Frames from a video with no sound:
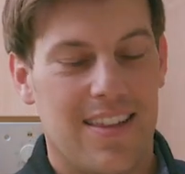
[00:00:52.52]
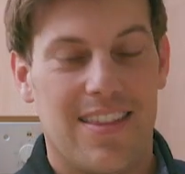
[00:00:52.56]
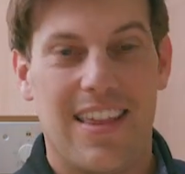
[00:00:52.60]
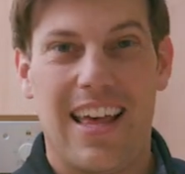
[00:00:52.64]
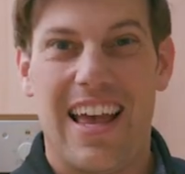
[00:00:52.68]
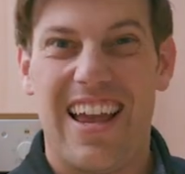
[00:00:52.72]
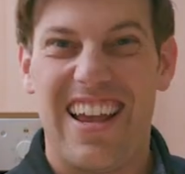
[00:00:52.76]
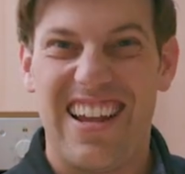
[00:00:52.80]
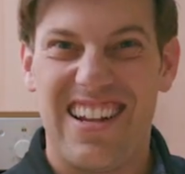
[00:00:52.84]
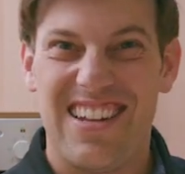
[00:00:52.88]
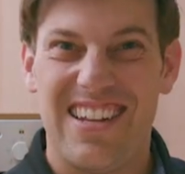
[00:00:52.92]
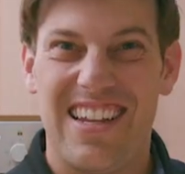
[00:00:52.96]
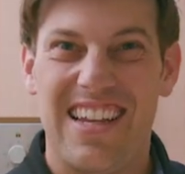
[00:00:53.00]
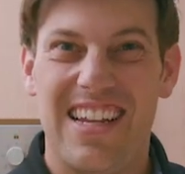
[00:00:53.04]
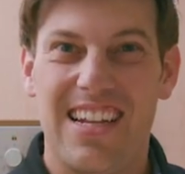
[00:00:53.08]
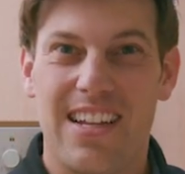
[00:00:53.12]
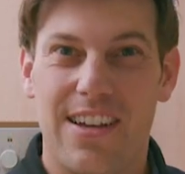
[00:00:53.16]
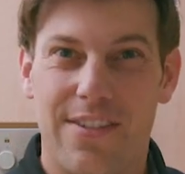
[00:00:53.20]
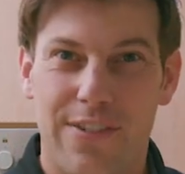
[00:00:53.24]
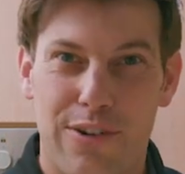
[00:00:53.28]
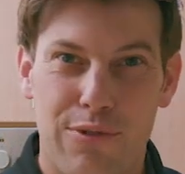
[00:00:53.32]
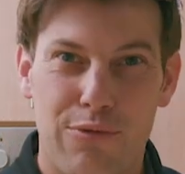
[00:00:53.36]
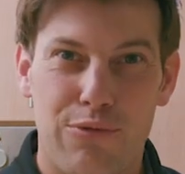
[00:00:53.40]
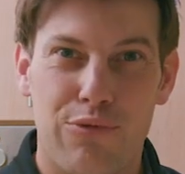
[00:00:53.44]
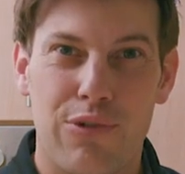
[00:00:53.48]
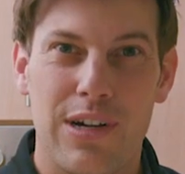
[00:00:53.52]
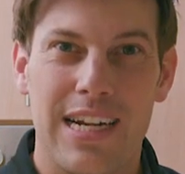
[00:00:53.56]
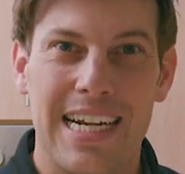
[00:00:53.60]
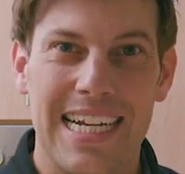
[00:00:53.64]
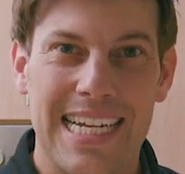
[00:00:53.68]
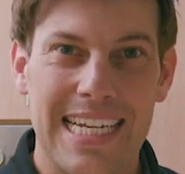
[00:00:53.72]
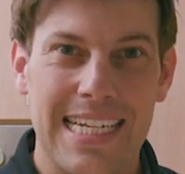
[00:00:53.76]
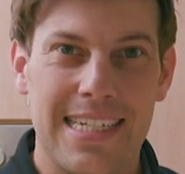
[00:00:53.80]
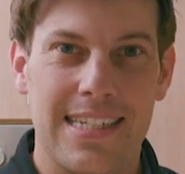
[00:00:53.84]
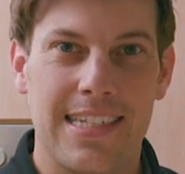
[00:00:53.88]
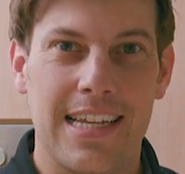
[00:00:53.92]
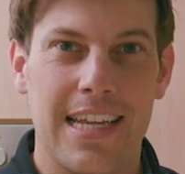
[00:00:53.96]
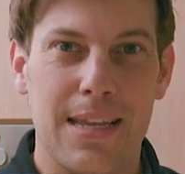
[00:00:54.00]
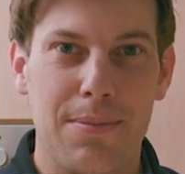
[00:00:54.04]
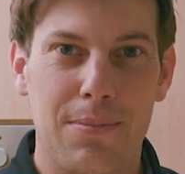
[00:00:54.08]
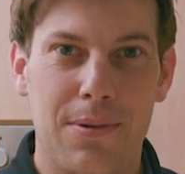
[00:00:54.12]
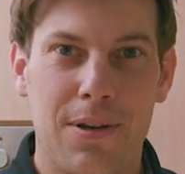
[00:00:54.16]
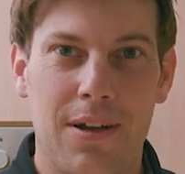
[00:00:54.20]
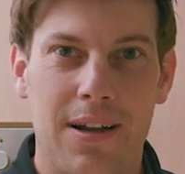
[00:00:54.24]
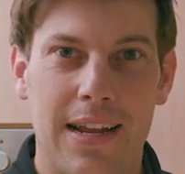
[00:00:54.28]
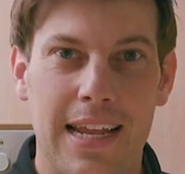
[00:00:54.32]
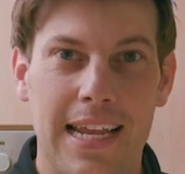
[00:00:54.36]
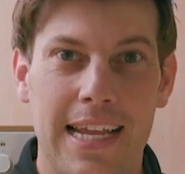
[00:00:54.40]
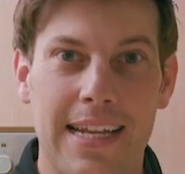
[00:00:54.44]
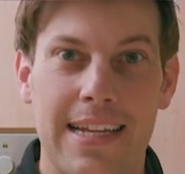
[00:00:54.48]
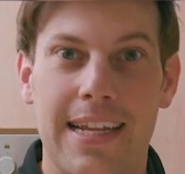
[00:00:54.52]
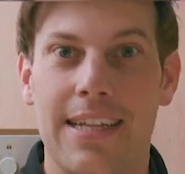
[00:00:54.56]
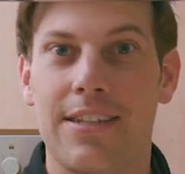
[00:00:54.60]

they're in need of a really deep clean.